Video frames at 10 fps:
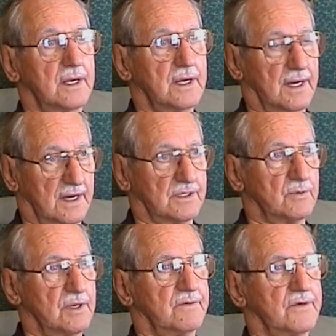and mm-hmm. that's the
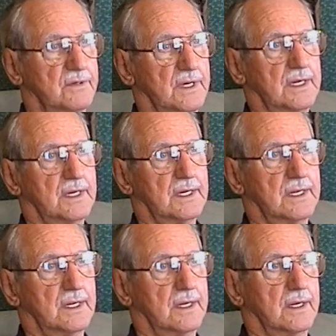way we voted. Mm
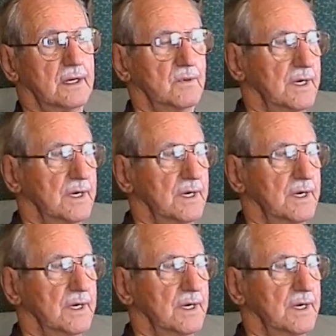-hmm.